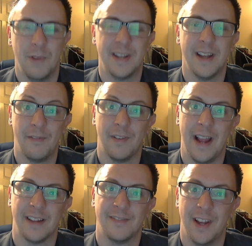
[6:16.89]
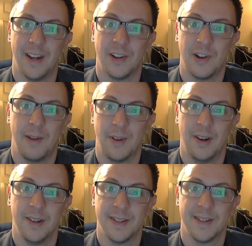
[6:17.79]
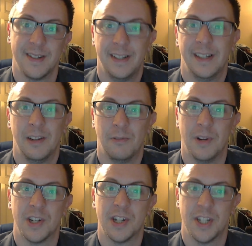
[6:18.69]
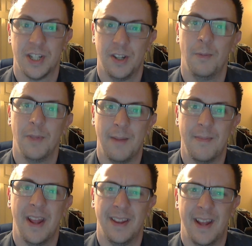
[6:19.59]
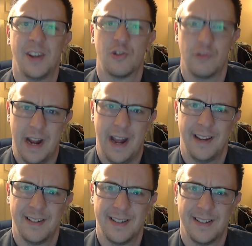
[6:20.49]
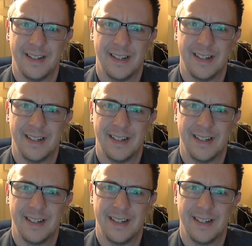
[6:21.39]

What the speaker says: We definitely activated our trap cards, which stopped them in their tracks.